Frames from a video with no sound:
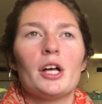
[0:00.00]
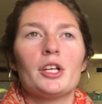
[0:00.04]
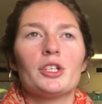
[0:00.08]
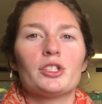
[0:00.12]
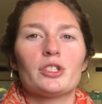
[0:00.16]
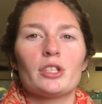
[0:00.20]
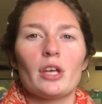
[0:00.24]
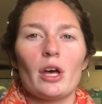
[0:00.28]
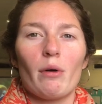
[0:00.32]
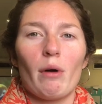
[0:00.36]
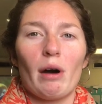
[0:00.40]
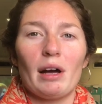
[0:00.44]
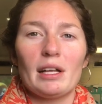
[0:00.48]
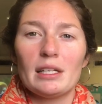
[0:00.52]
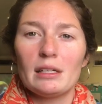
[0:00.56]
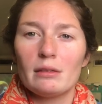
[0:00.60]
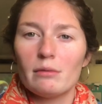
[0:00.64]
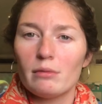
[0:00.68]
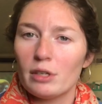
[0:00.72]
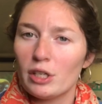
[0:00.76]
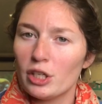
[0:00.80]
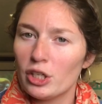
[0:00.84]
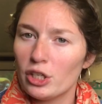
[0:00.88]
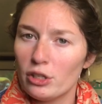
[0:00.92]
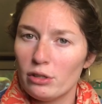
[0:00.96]
So I
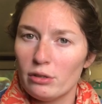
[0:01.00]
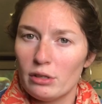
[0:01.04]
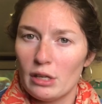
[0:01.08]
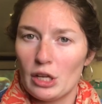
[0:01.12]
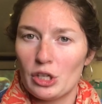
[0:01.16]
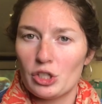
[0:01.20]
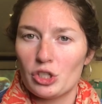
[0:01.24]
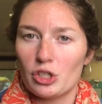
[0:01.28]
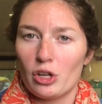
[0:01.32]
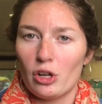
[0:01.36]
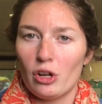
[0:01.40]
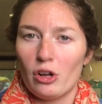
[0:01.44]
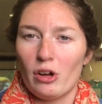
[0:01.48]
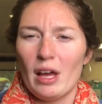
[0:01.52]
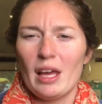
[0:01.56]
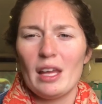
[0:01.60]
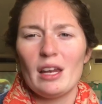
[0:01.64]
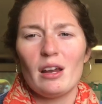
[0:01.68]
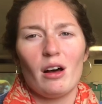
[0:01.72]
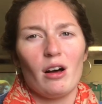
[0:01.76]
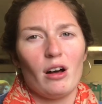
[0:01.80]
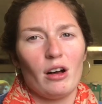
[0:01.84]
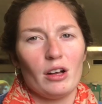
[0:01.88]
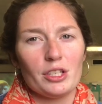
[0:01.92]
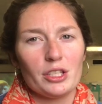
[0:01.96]
didn't want to do digital,
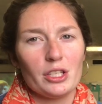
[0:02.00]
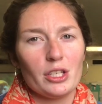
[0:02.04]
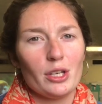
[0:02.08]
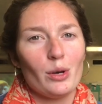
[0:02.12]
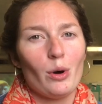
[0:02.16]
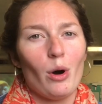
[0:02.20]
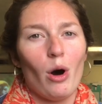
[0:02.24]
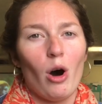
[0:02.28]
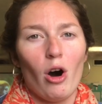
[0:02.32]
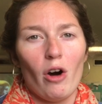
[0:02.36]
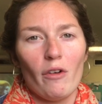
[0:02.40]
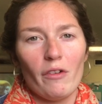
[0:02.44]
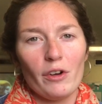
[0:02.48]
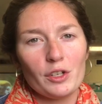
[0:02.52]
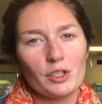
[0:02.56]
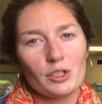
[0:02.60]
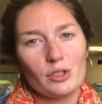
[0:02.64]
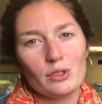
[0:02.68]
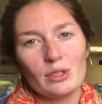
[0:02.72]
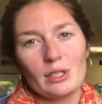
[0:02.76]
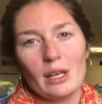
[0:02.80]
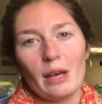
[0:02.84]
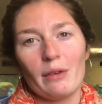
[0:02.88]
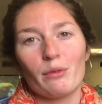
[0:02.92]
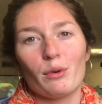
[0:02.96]
and also all of our
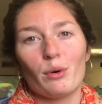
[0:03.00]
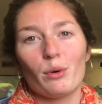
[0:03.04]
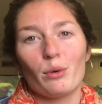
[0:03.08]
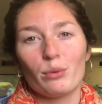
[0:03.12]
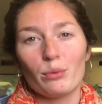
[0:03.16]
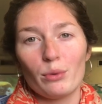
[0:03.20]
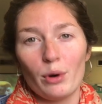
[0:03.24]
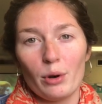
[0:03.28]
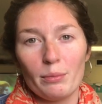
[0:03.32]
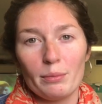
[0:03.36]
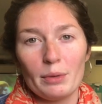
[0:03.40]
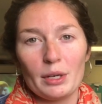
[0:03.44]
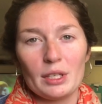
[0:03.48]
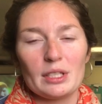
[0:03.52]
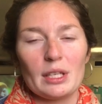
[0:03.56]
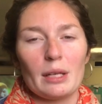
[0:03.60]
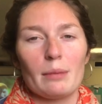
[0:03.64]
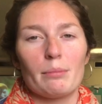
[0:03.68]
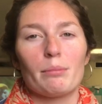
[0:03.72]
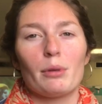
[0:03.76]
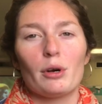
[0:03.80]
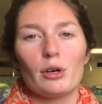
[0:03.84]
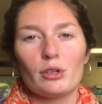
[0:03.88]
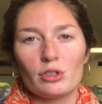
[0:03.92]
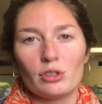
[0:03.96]
students have Chromebooks,
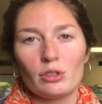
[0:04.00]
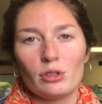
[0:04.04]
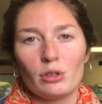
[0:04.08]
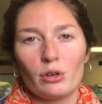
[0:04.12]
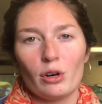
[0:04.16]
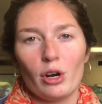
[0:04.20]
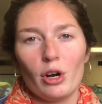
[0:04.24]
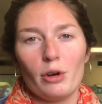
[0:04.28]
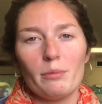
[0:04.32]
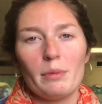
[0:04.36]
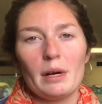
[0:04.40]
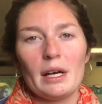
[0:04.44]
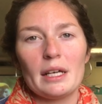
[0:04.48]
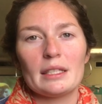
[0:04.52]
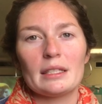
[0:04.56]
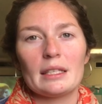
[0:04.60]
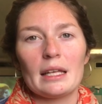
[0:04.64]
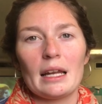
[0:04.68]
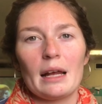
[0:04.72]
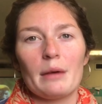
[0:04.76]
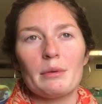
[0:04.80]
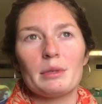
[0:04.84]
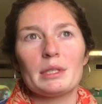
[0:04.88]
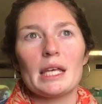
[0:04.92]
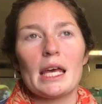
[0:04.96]
like personal Chromebooks,
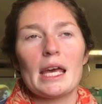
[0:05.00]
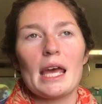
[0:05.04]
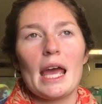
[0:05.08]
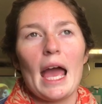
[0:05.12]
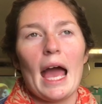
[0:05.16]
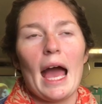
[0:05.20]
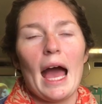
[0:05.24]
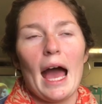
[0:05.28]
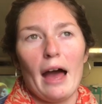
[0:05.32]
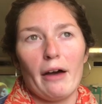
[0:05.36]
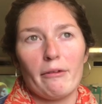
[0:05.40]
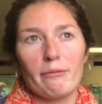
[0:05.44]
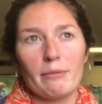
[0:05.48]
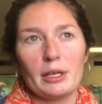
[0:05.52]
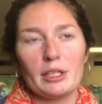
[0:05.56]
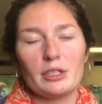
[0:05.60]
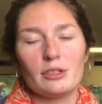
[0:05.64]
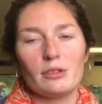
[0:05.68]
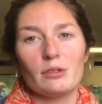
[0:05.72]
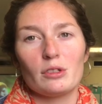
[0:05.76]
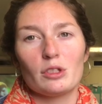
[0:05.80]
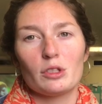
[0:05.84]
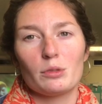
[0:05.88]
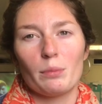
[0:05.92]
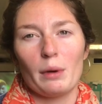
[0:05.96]
and I would say half my
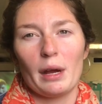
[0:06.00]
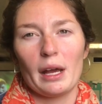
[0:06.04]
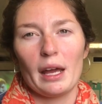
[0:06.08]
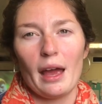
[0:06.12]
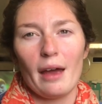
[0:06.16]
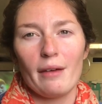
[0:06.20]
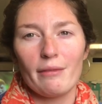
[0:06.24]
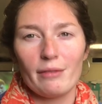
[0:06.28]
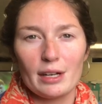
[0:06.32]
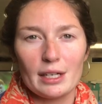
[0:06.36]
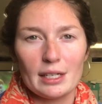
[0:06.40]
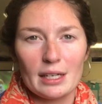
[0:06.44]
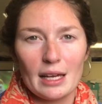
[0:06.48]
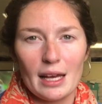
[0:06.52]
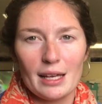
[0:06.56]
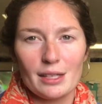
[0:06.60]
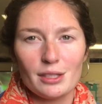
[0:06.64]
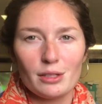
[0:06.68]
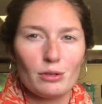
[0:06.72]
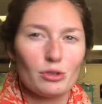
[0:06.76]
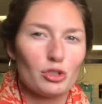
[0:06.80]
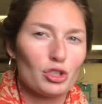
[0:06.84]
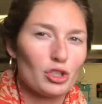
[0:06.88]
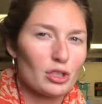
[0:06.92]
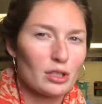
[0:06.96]
students bring it every day,
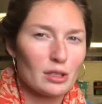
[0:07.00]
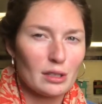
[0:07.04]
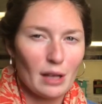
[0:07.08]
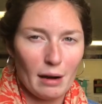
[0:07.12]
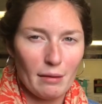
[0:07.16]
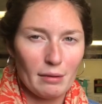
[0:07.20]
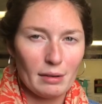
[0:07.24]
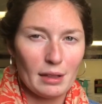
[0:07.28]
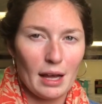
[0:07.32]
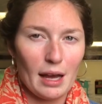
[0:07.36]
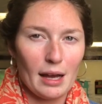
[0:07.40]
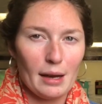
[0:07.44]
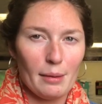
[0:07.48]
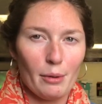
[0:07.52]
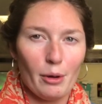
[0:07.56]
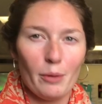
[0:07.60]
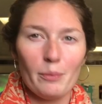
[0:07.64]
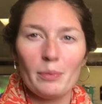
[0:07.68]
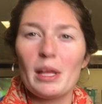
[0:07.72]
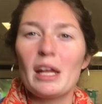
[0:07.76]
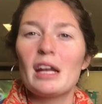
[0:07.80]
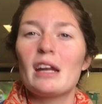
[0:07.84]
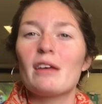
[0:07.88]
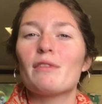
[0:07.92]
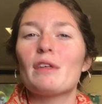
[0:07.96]
so it's just not
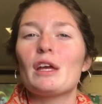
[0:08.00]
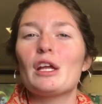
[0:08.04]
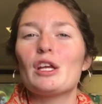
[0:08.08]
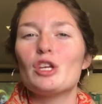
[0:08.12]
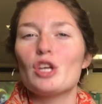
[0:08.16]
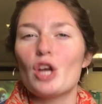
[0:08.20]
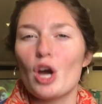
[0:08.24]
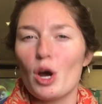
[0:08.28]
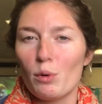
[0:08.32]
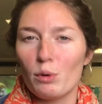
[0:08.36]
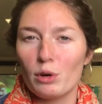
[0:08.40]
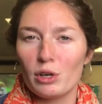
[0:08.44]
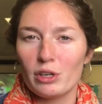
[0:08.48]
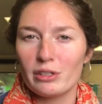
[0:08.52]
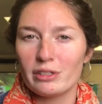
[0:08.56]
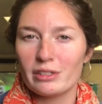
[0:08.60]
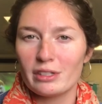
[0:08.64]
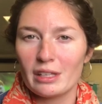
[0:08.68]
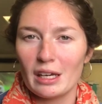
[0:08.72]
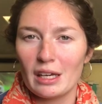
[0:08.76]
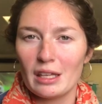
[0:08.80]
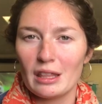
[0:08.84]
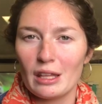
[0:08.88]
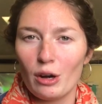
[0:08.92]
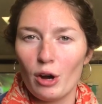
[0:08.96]
reliable. And if they know we're doing
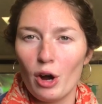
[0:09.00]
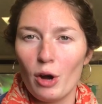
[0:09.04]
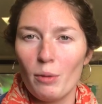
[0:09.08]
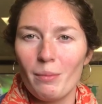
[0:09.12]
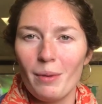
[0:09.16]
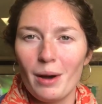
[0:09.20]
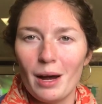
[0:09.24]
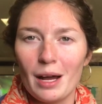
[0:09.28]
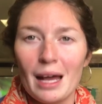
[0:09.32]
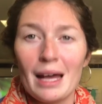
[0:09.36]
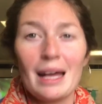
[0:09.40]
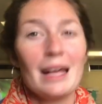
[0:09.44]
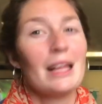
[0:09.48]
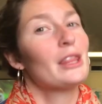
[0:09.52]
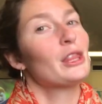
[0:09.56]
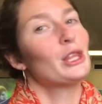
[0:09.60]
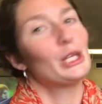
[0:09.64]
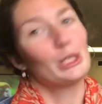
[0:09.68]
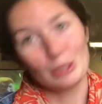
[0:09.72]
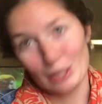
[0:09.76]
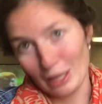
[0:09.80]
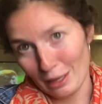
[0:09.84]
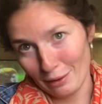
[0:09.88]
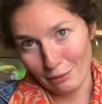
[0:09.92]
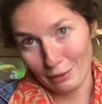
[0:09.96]
something on the Chromebook,
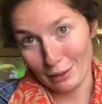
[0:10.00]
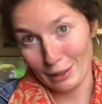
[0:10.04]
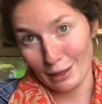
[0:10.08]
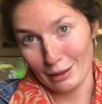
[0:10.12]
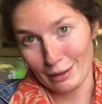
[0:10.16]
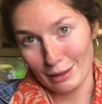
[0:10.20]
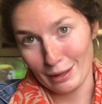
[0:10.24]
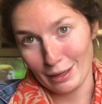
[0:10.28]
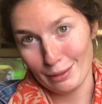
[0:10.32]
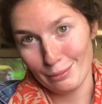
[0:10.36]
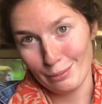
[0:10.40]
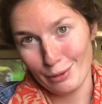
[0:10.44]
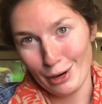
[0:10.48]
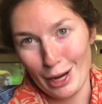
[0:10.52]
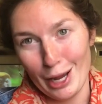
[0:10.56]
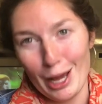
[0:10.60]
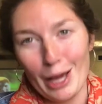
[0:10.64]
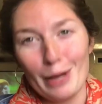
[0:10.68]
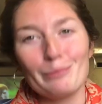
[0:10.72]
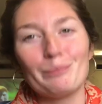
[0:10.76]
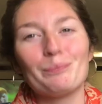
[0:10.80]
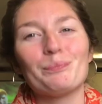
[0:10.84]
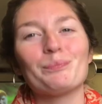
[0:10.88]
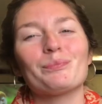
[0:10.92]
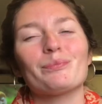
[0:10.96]
they're definitely not going to bring
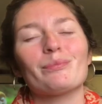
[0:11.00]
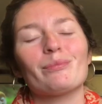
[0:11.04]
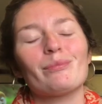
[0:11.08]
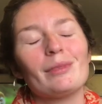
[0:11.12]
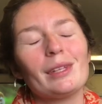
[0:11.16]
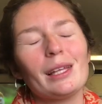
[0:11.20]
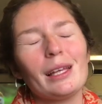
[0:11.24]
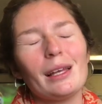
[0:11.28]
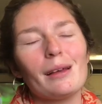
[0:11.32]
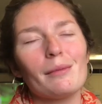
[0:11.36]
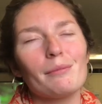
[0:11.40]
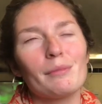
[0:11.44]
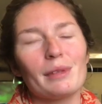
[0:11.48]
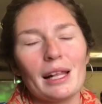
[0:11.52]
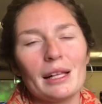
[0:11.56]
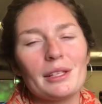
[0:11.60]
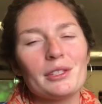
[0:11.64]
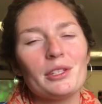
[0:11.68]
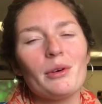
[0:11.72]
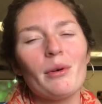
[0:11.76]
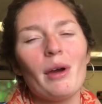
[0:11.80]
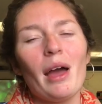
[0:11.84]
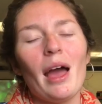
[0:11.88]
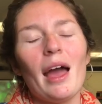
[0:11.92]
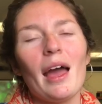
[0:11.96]
it. But
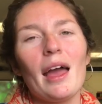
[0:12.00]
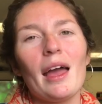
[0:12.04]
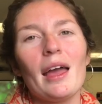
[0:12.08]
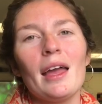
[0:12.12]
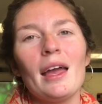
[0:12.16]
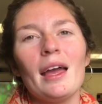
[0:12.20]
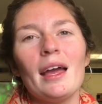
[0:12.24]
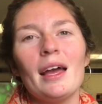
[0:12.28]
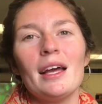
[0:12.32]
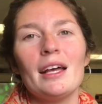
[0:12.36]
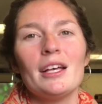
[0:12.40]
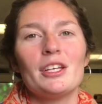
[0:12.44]
that's okay.